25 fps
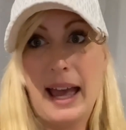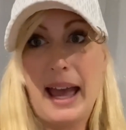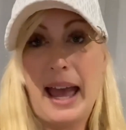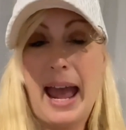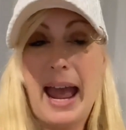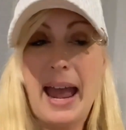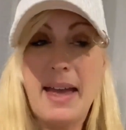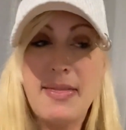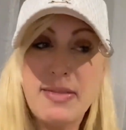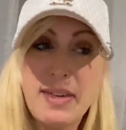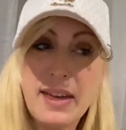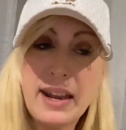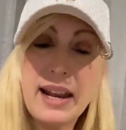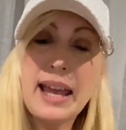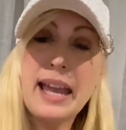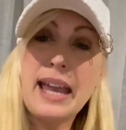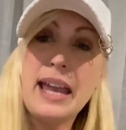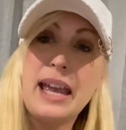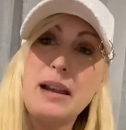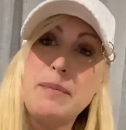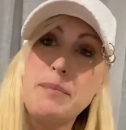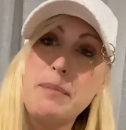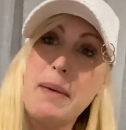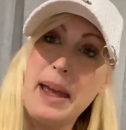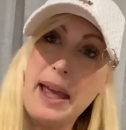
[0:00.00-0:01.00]
And then I
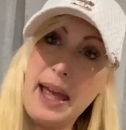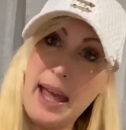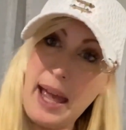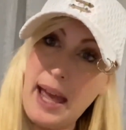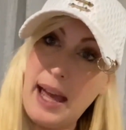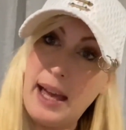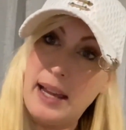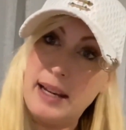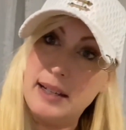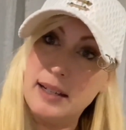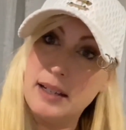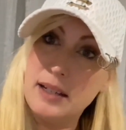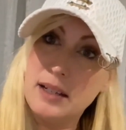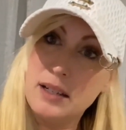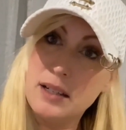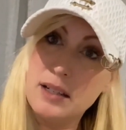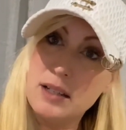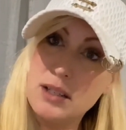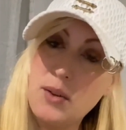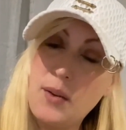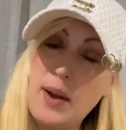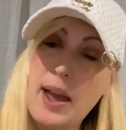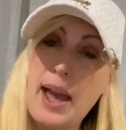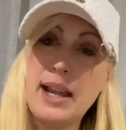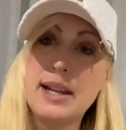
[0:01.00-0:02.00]
hit my head.
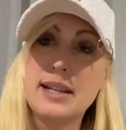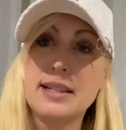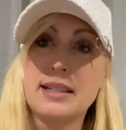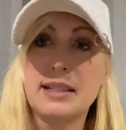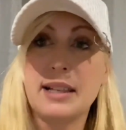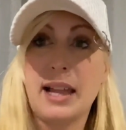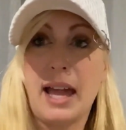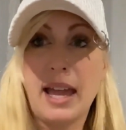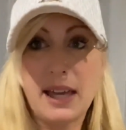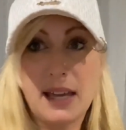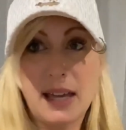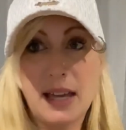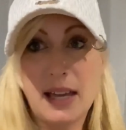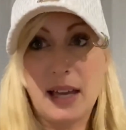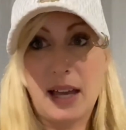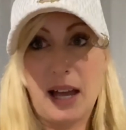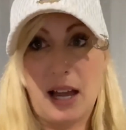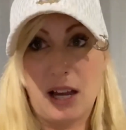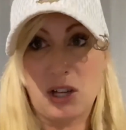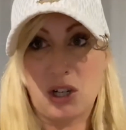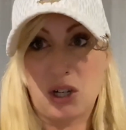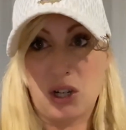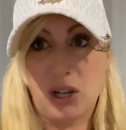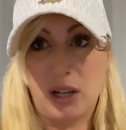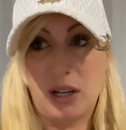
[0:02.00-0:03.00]
So I had a slight
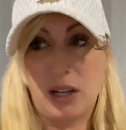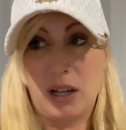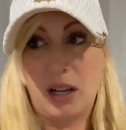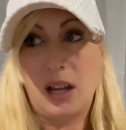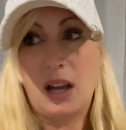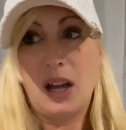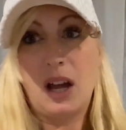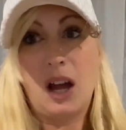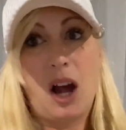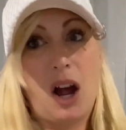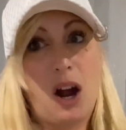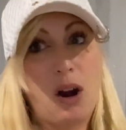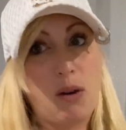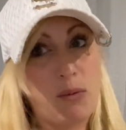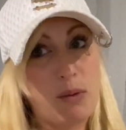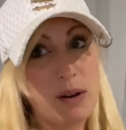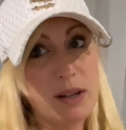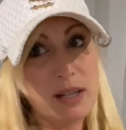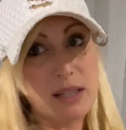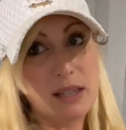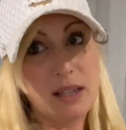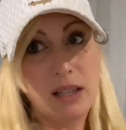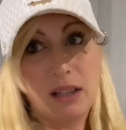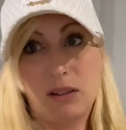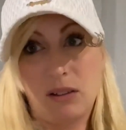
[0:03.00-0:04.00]
concussion, a
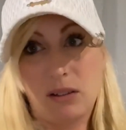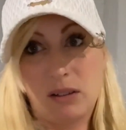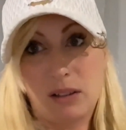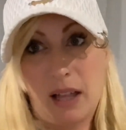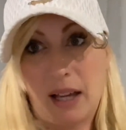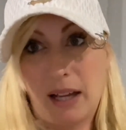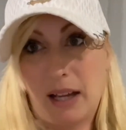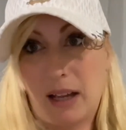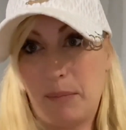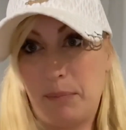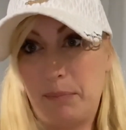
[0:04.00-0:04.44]
wrist that looked like